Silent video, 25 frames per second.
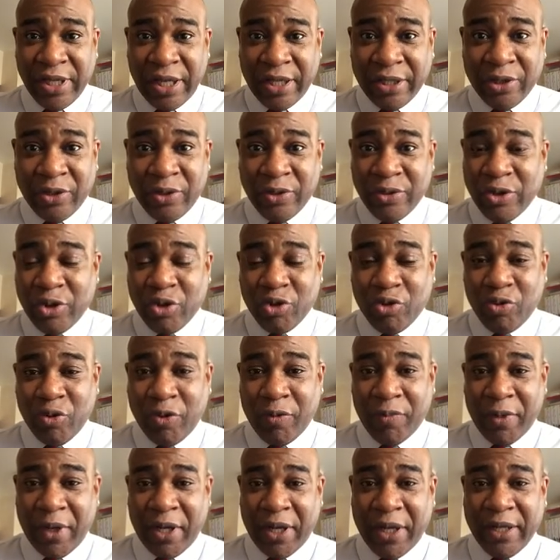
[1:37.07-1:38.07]
I couldn't
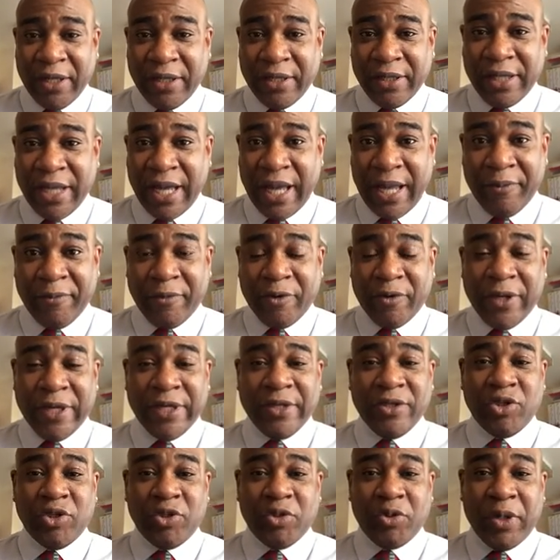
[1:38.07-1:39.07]
screw my camera
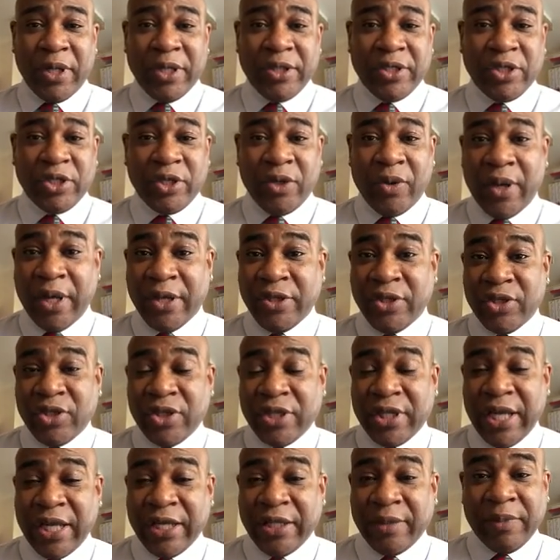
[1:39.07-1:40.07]
into it, so I
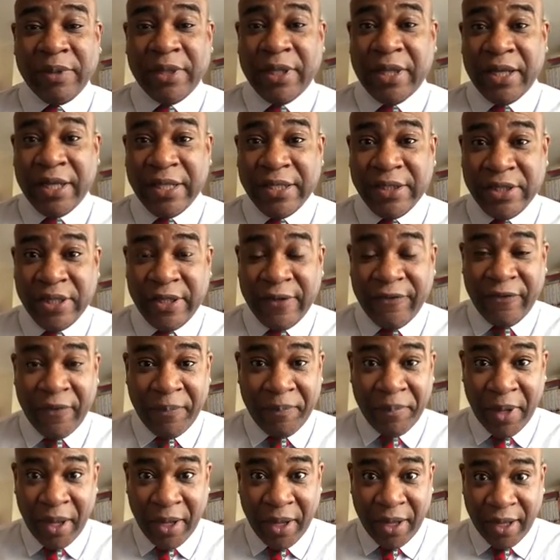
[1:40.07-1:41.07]
just cannibalized it for
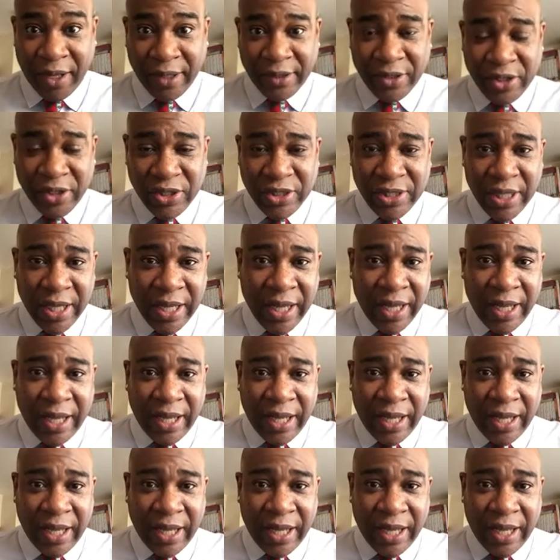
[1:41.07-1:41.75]
parts.